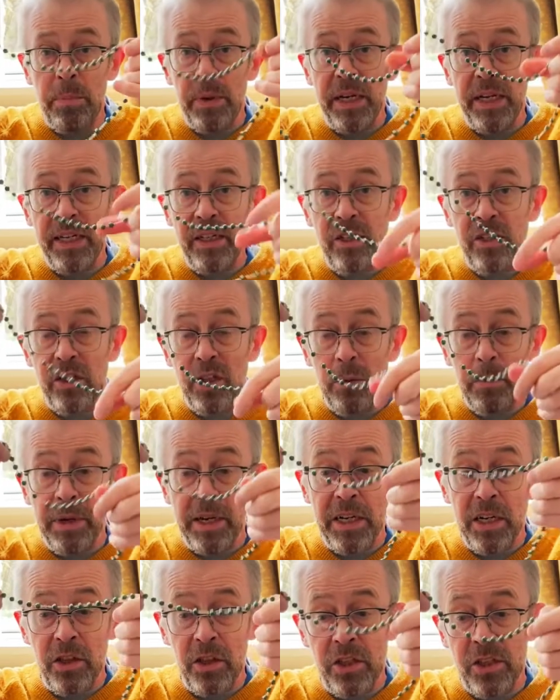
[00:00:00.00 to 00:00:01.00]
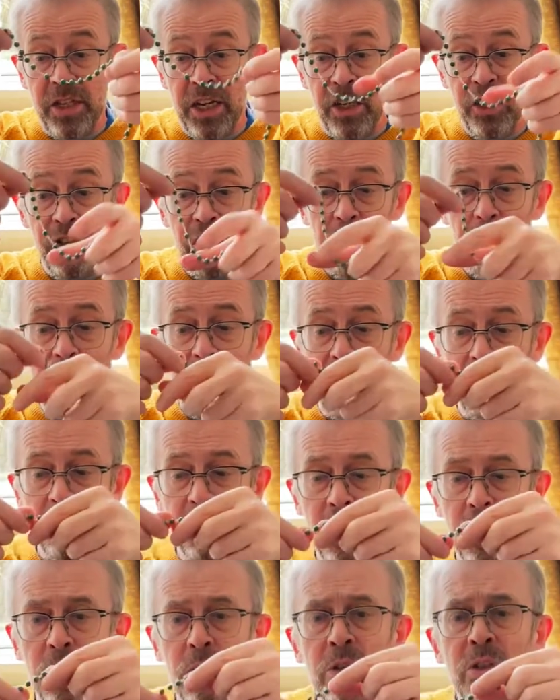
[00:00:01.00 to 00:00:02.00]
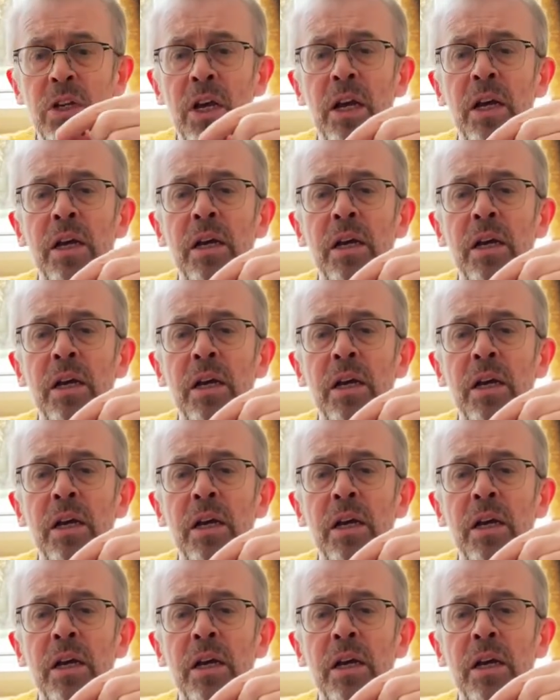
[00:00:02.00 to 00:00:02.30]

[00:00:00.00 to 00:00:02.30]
Beads. There'll be another session about those.